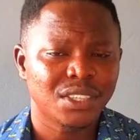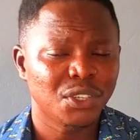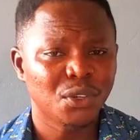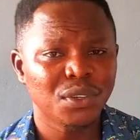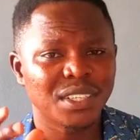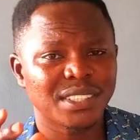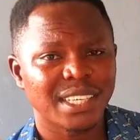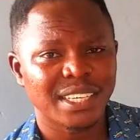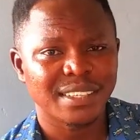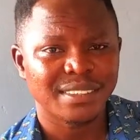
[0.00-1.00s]
You know, they
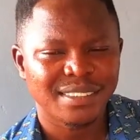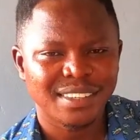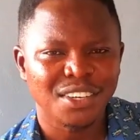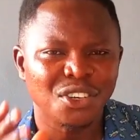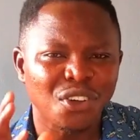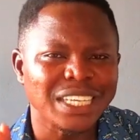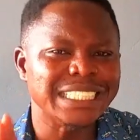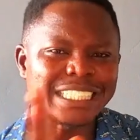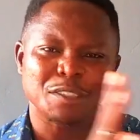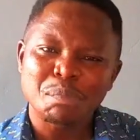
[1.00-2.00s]
say
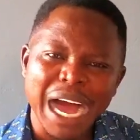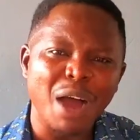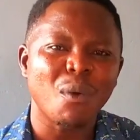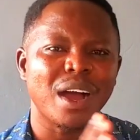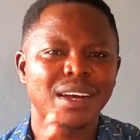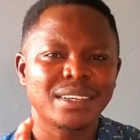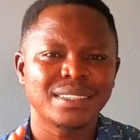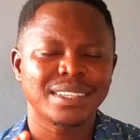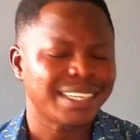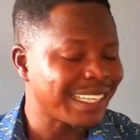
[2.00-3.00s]
knowledge is power.
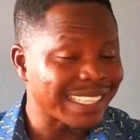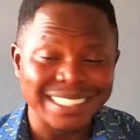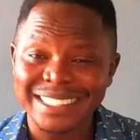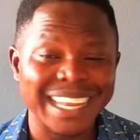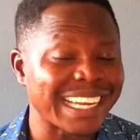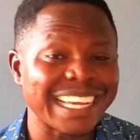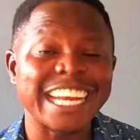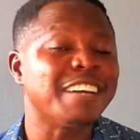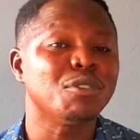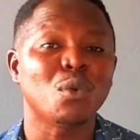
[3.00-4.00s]
It is like
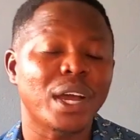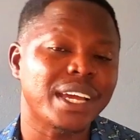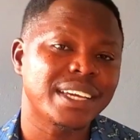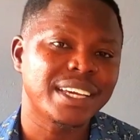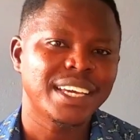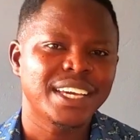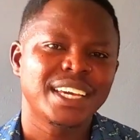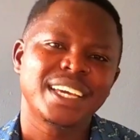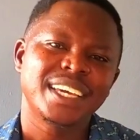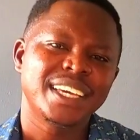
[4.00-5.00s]
that everywhere.
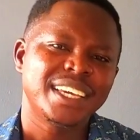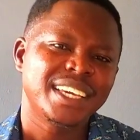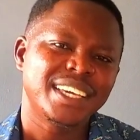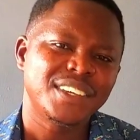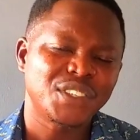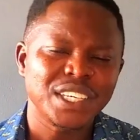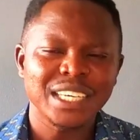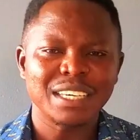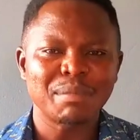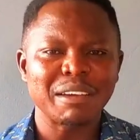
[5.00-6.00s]
You
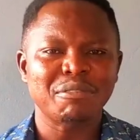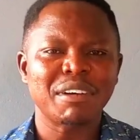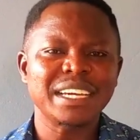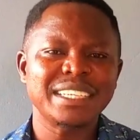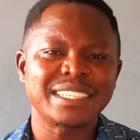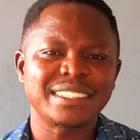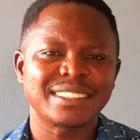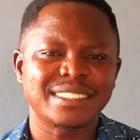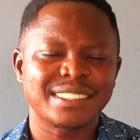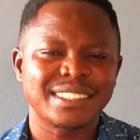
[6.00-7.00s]
see, in my
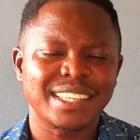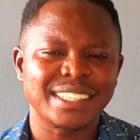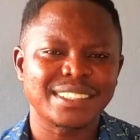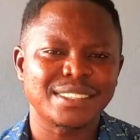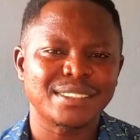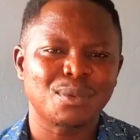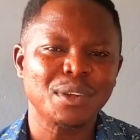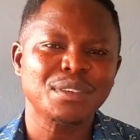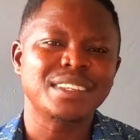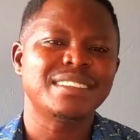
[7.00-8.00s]
findings, there's
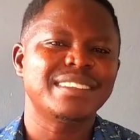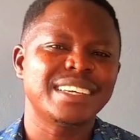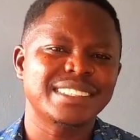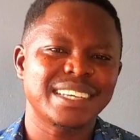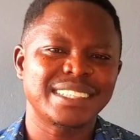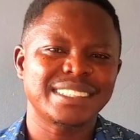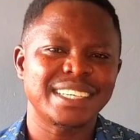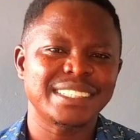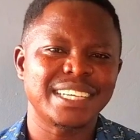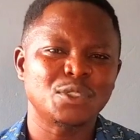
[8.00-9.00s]
one of the things that
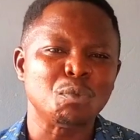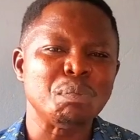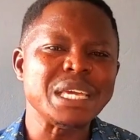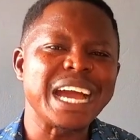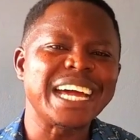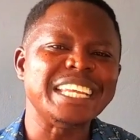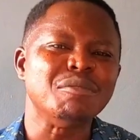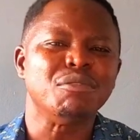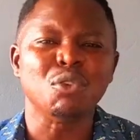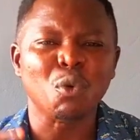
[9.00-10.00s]
says that to be an
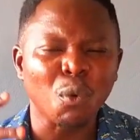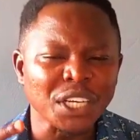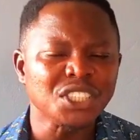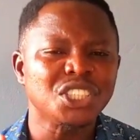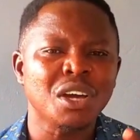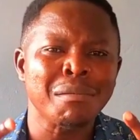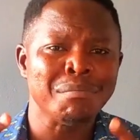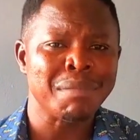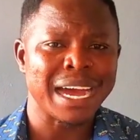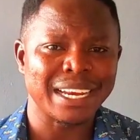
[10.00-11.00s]
influential
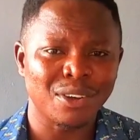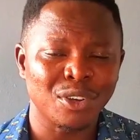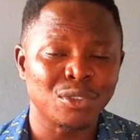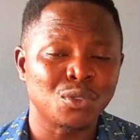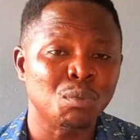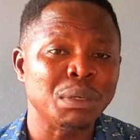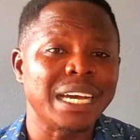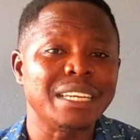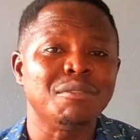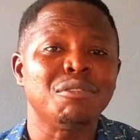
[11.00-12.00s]
man or to be
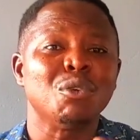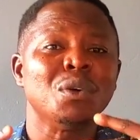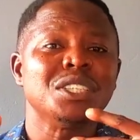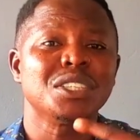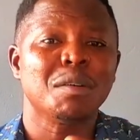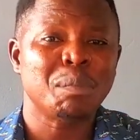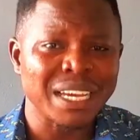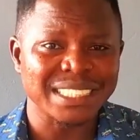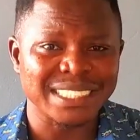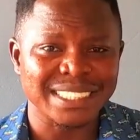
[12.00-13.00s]
an influential
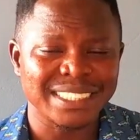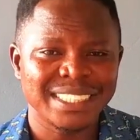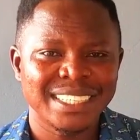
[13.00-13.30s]
person,